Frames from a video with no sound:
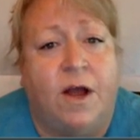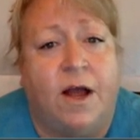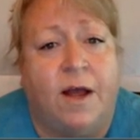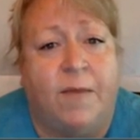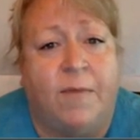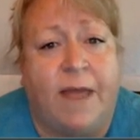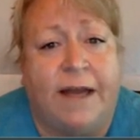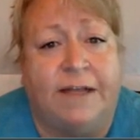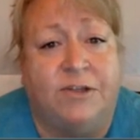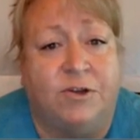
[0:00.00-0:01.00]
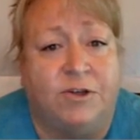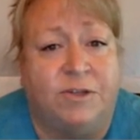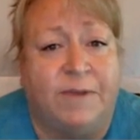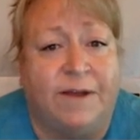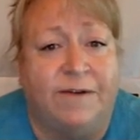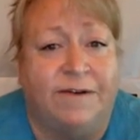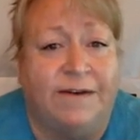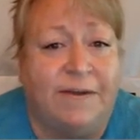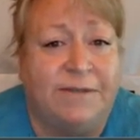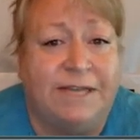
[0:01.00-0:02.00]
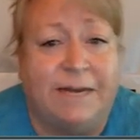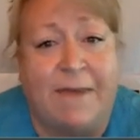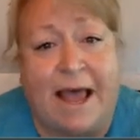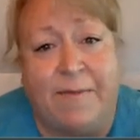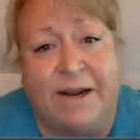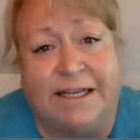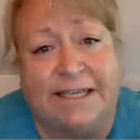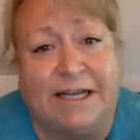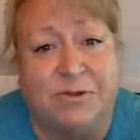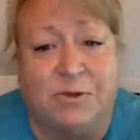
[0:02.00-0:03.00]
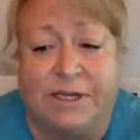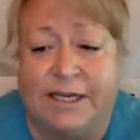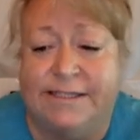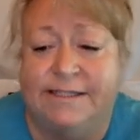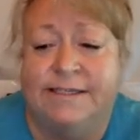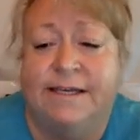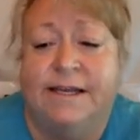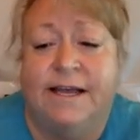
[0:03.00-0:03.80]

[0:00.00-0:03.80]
um, had concerns about he was getting mad because high school kids